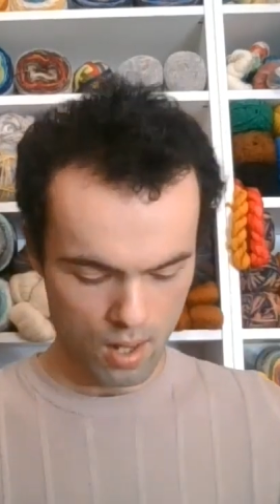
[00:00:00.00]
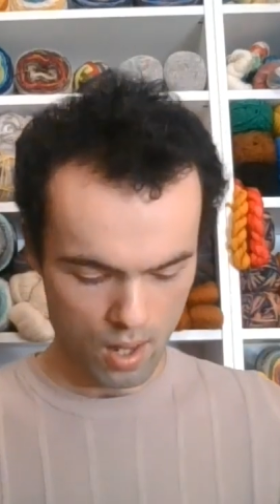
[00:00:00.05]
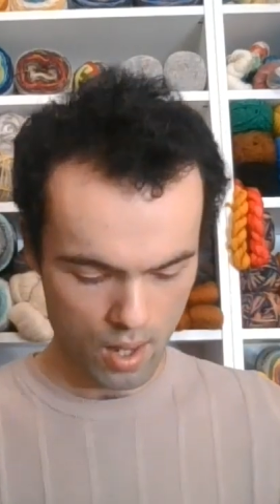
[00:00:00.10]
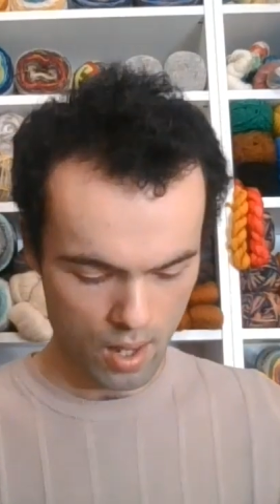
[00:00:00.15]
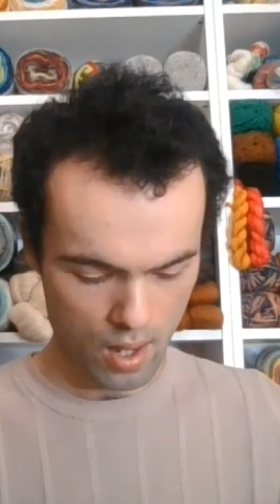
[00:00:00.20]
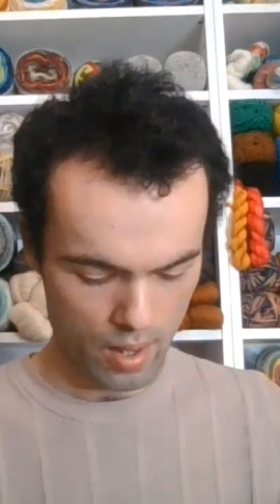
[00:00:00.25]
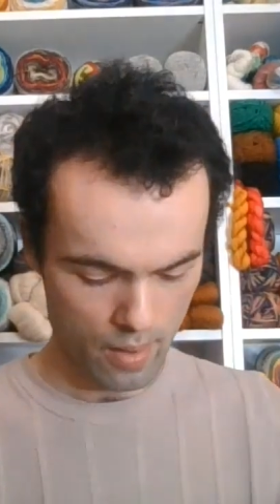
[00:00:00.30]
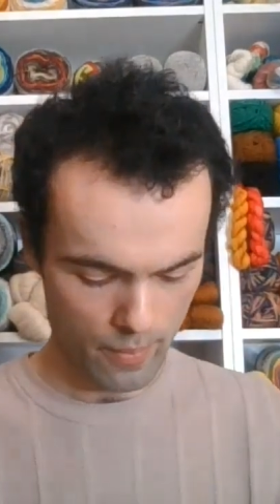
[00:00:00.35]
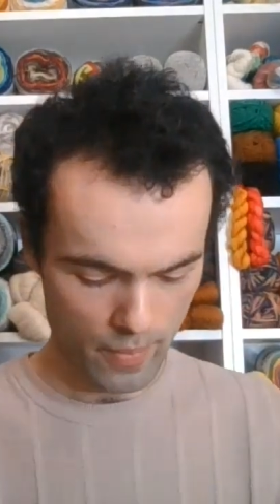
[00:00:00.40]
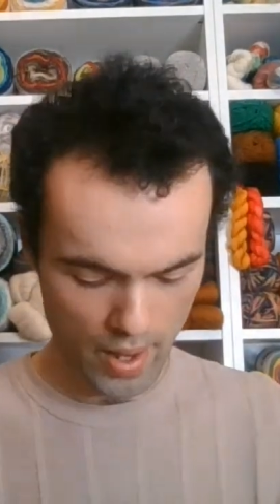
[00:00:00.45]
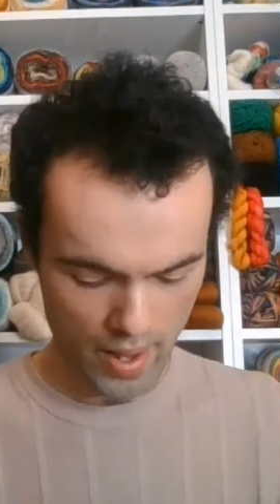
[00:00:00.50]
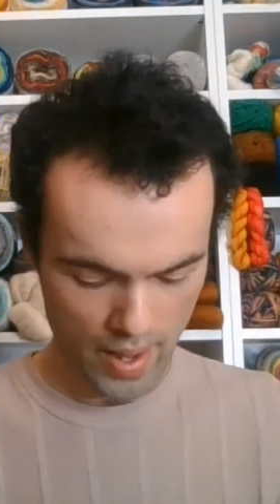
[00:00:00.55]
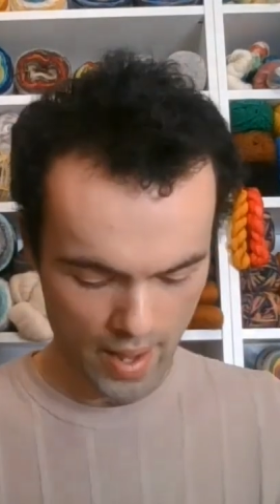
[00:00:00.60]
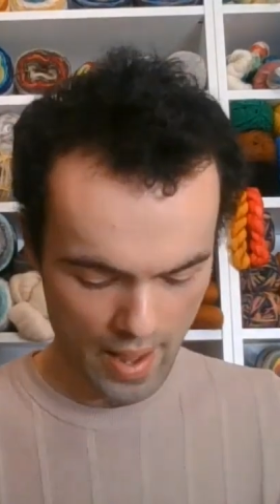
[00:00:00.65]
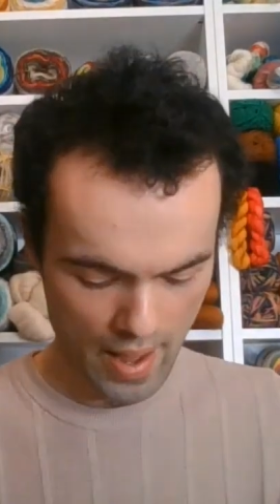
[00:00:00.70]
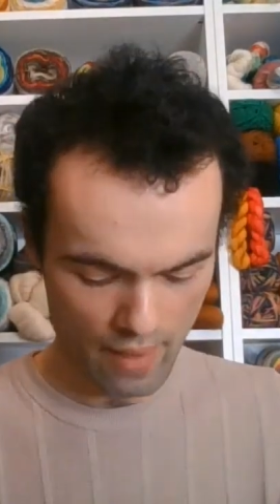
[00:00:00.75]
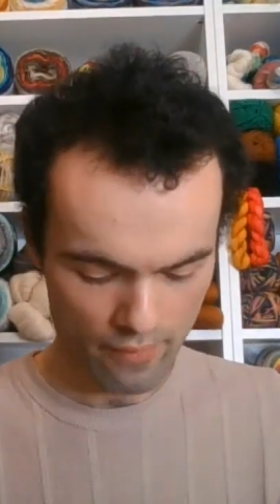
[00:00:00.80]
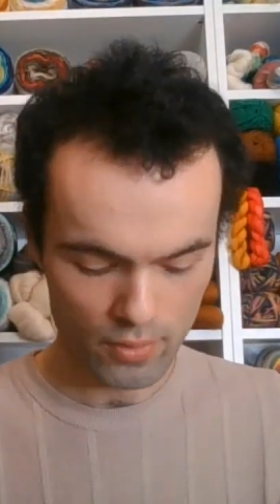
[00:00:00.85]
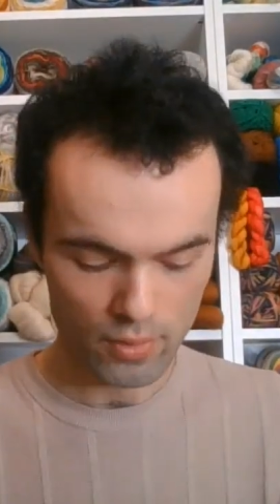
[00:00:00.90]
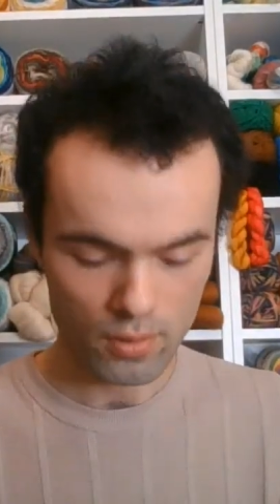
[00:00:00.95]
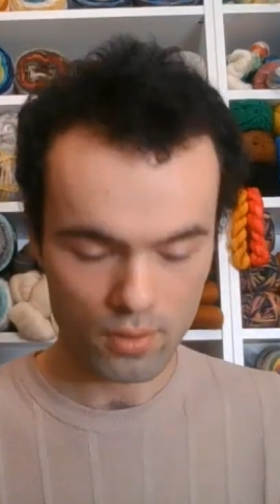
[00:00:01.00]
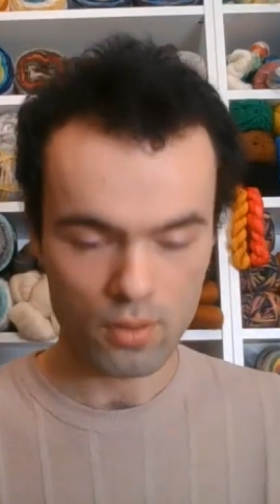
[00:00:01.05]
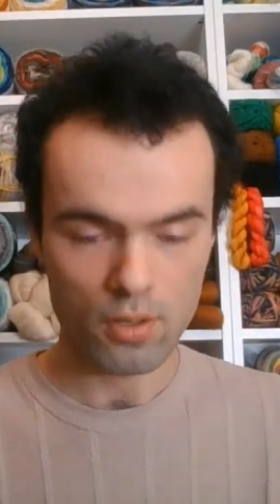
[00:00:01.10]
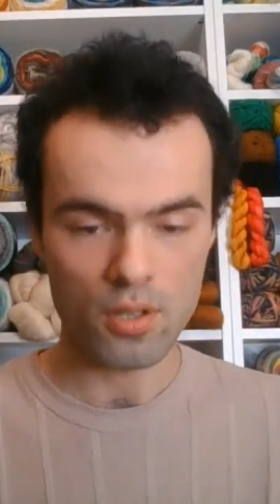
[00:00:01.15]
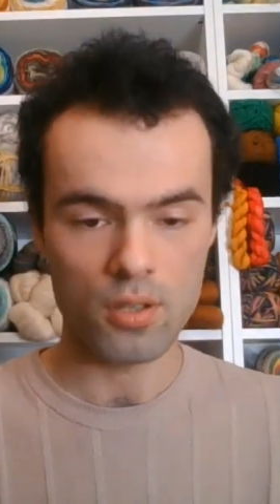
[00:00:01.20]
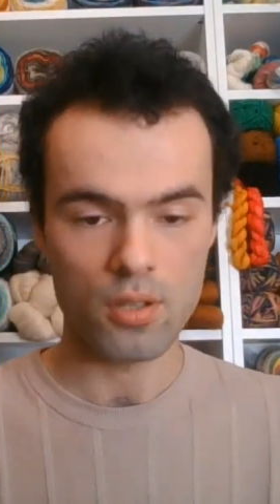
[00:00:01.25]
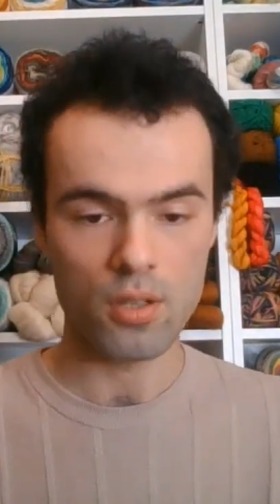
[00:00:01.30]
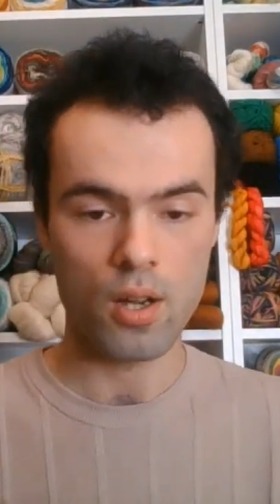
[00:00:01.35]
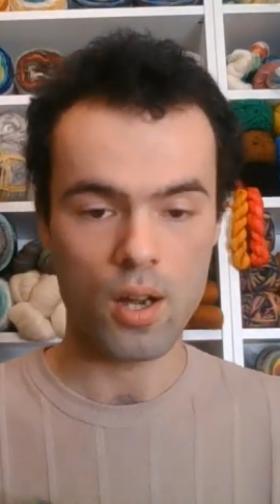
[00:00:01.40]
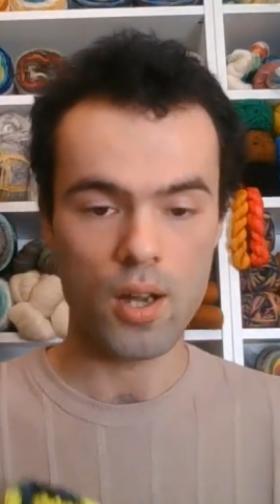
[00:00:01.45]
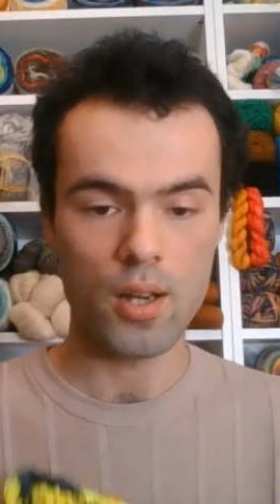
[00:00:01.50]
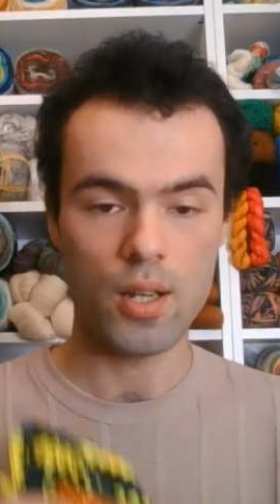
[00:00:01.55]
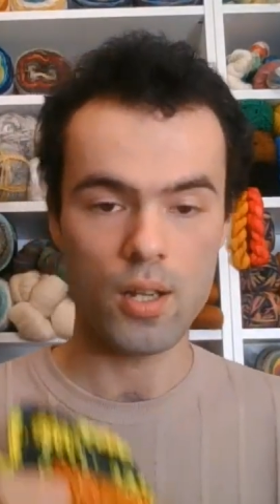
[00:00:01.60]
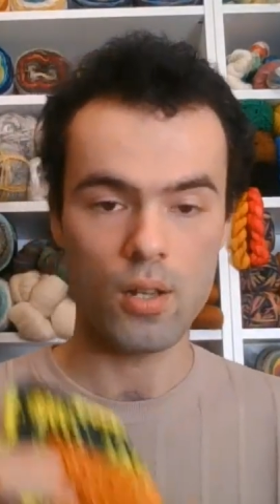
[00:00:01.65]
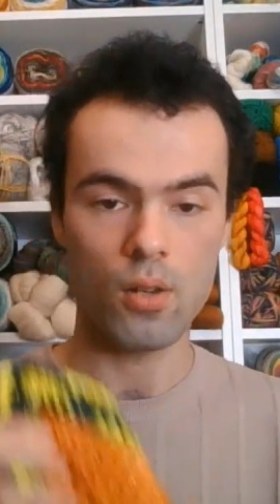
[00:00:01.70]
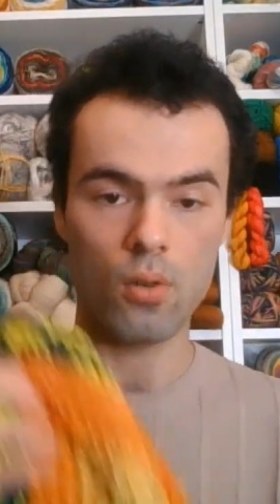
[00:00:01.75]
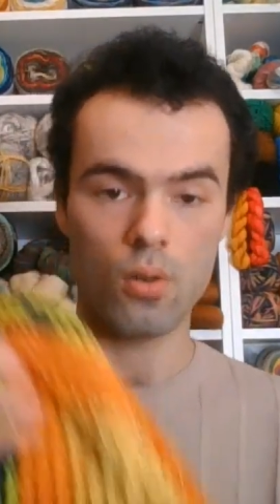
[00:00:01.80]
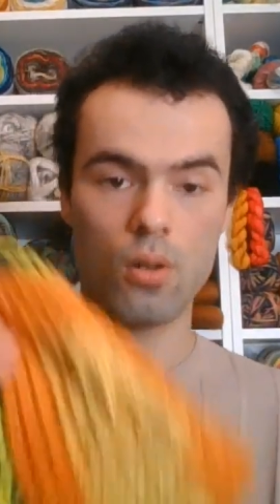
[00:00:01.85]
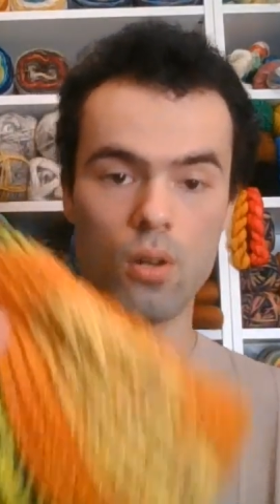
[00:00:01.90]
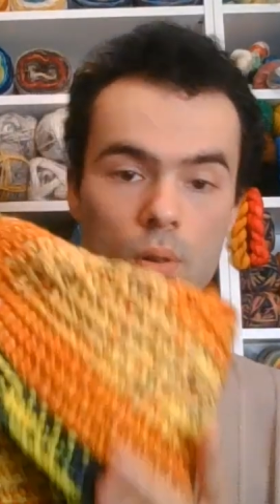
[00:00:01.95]
I haven't
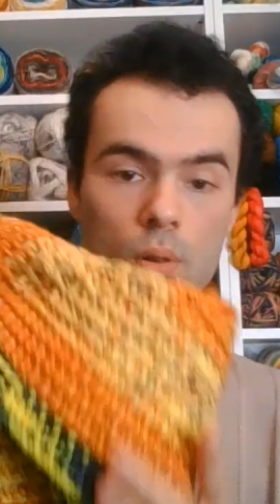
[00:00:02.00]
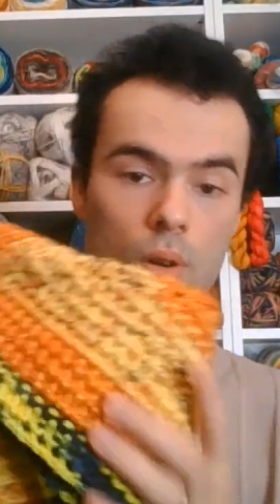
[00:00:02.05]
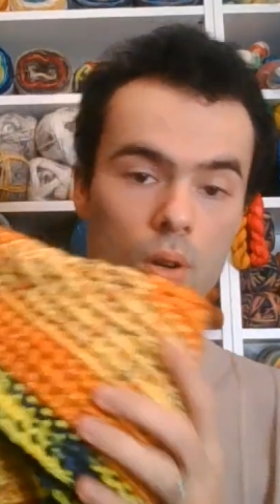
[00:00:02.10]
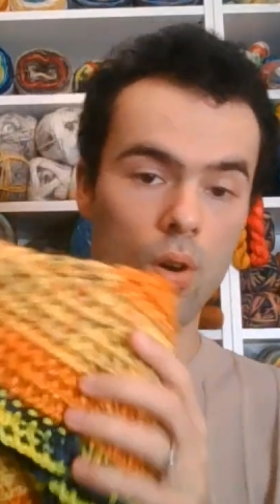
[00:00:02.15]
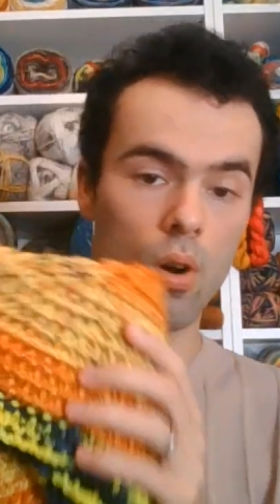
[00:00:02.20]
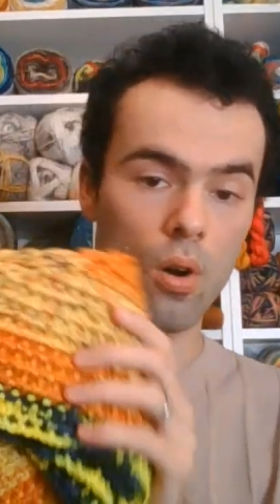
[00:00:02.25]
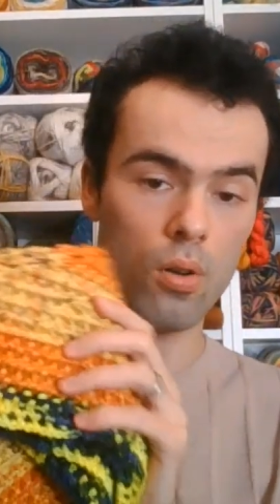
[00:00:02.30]
decided on a